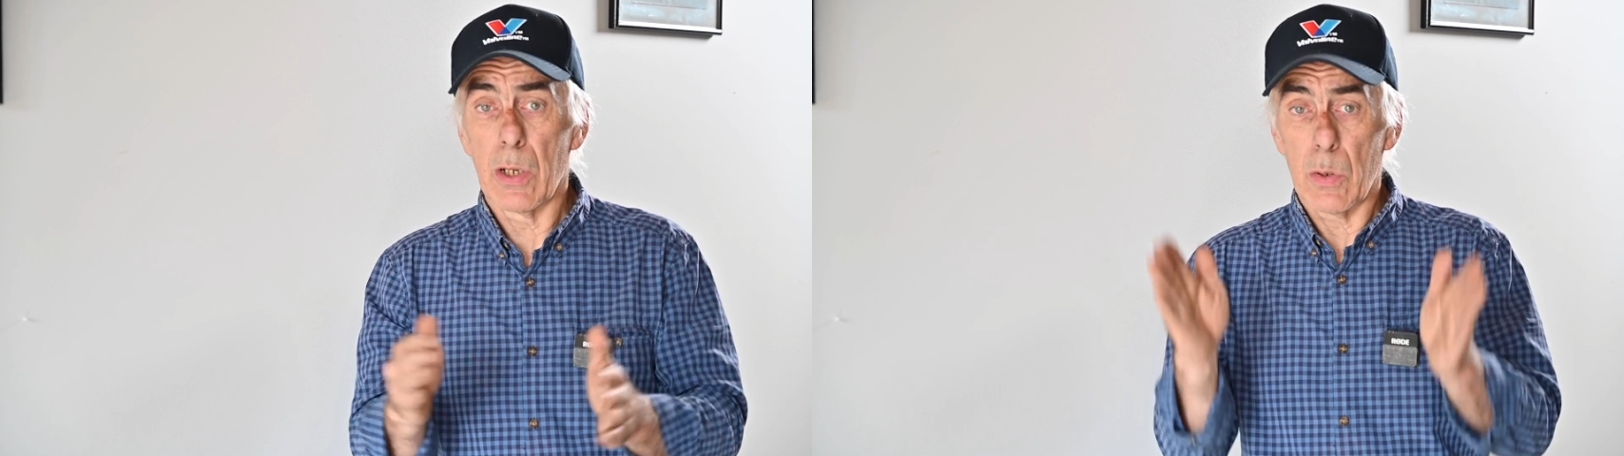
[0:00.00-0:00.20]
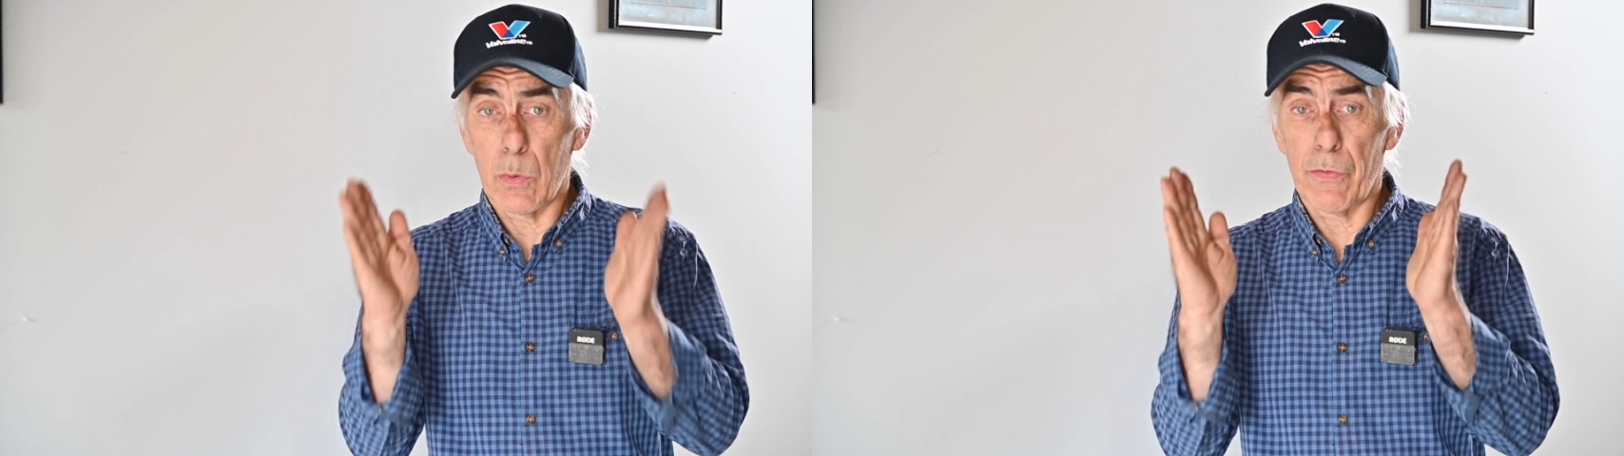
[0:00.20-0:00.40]

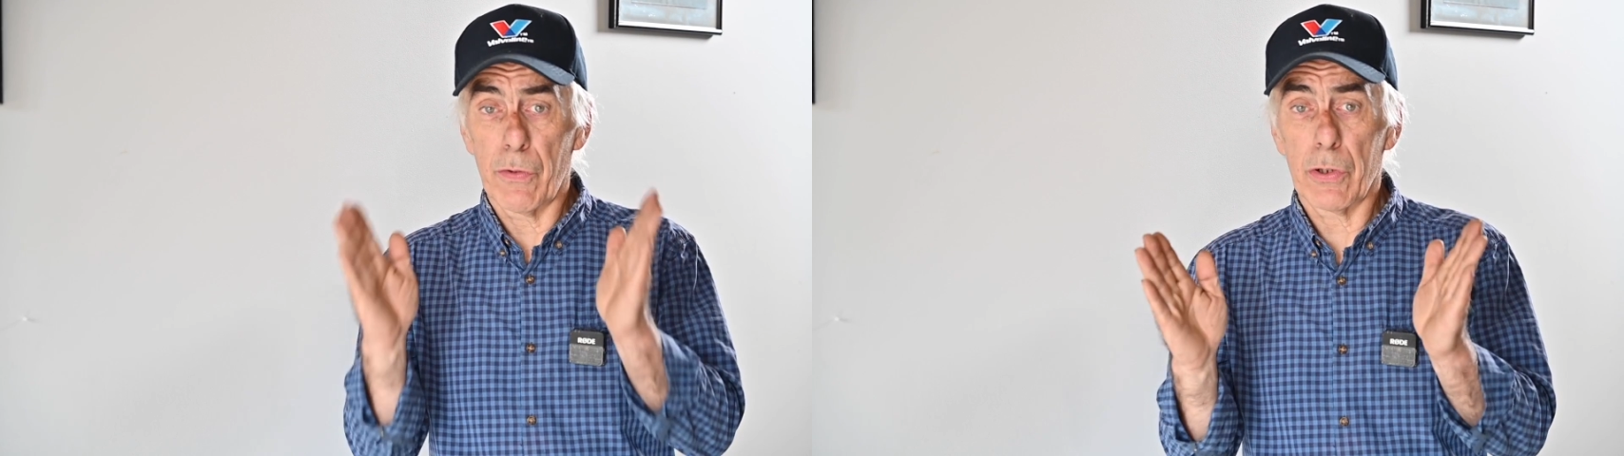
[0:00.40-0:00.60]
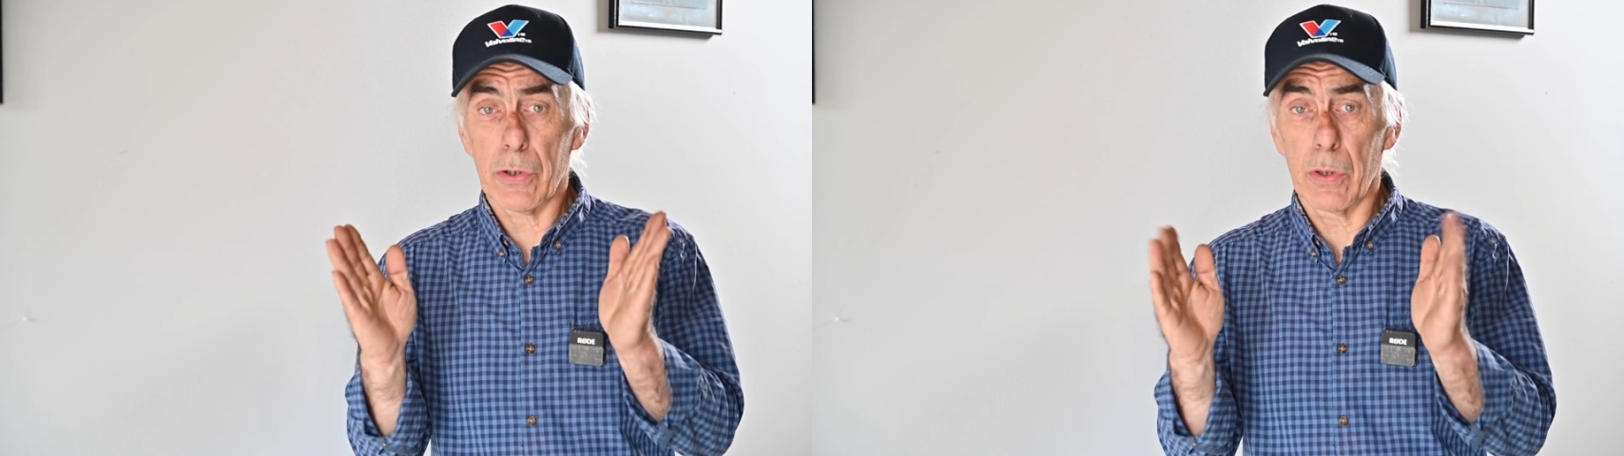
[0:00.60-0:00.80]
or
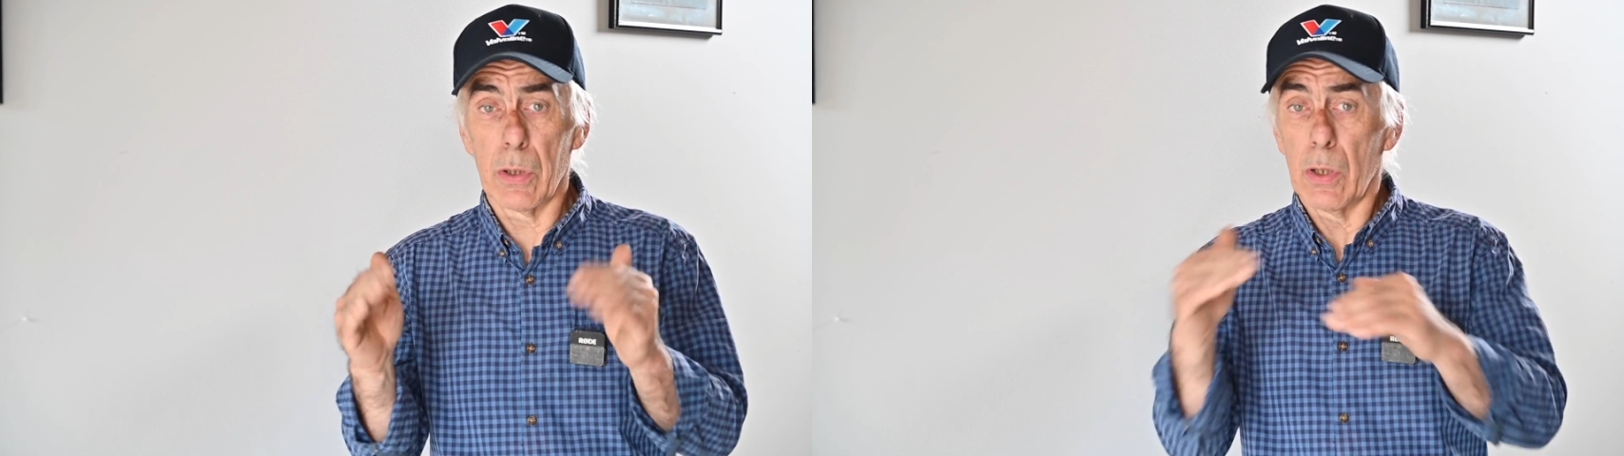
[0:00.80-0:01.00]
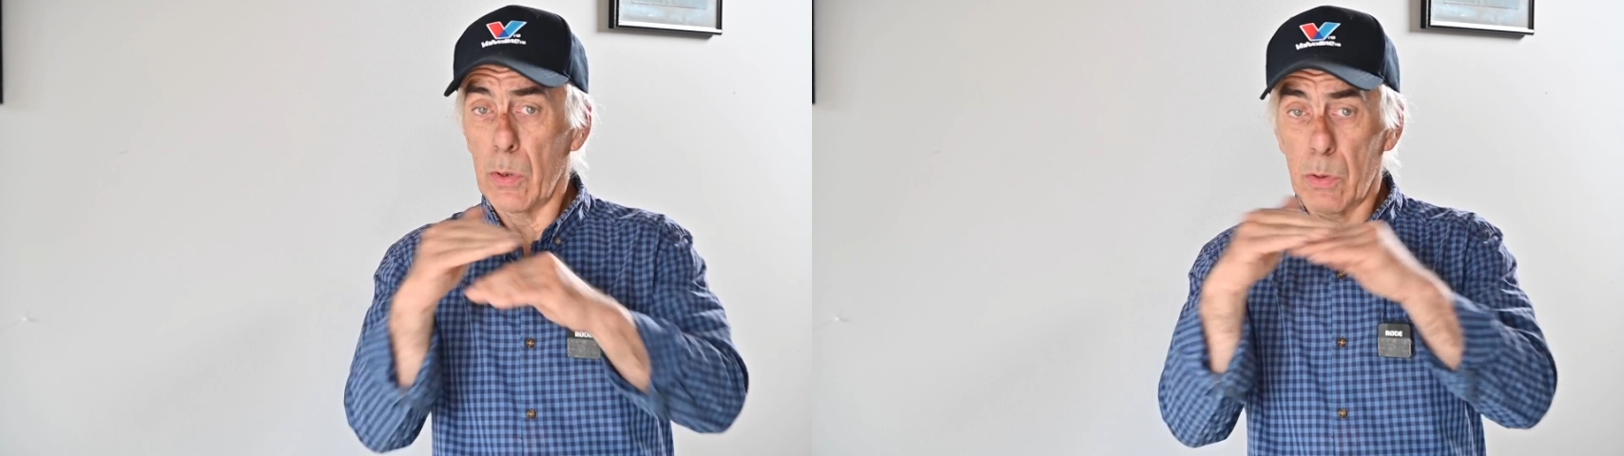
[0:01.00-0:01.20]

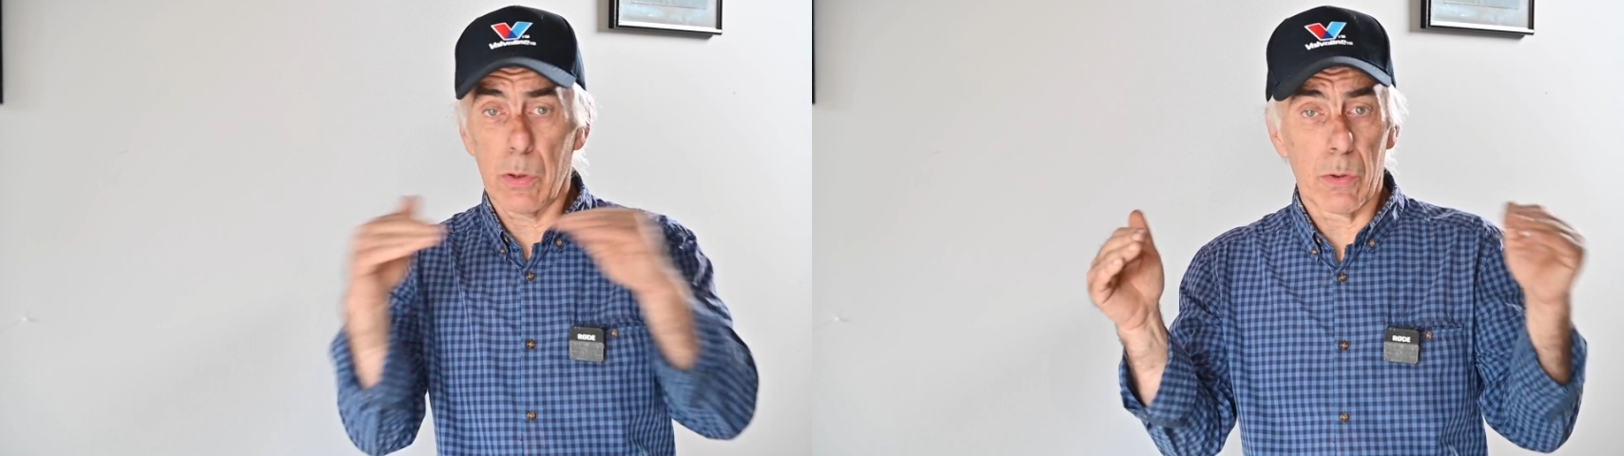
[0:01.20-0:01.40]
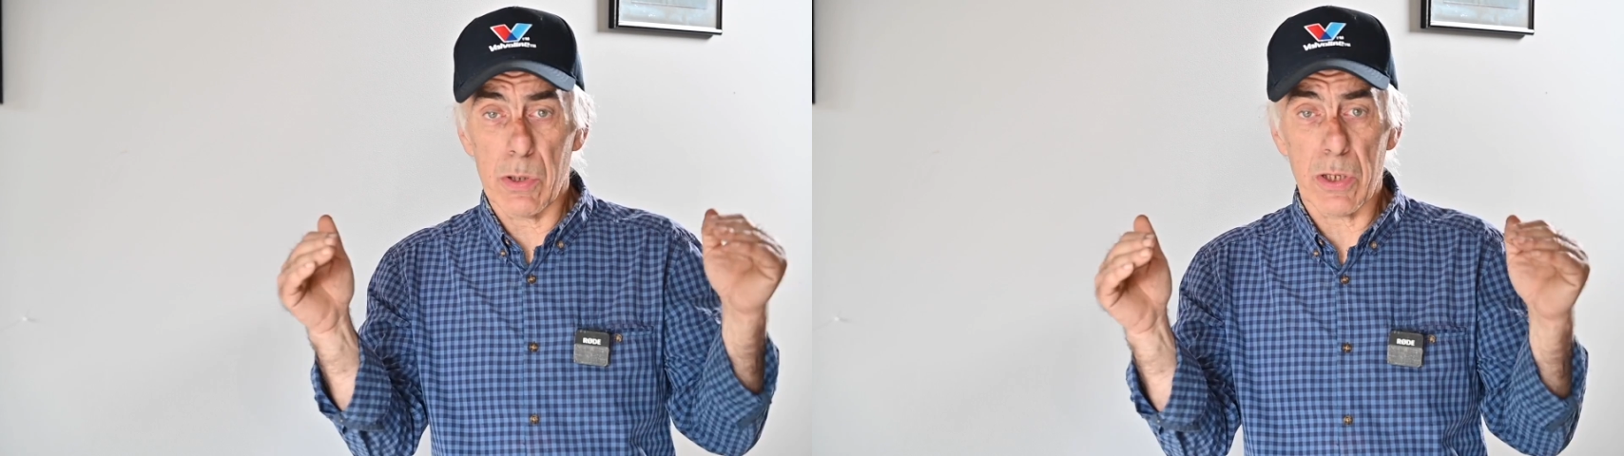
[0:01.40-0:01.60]
vertical or
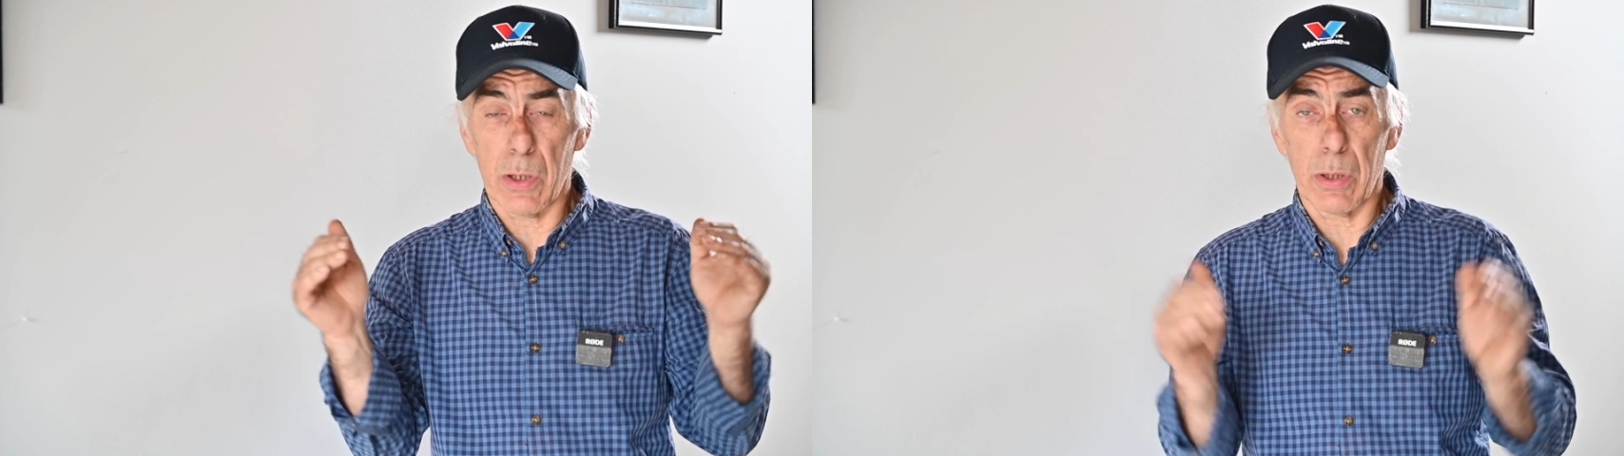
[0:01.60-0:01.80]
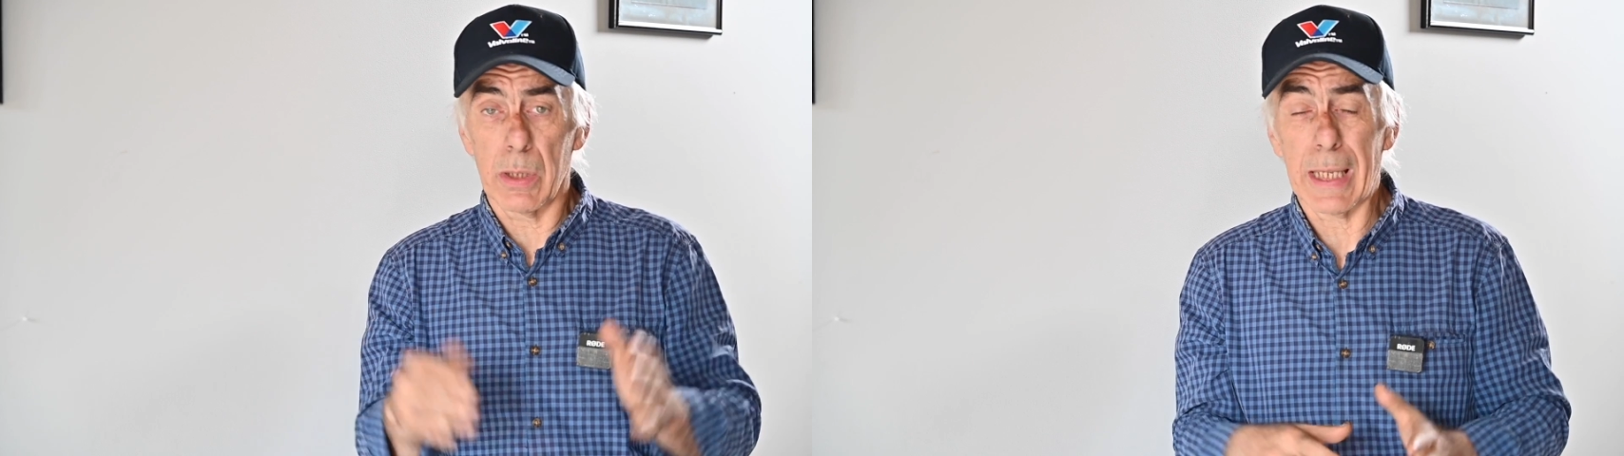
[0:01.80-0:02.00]
horizontal.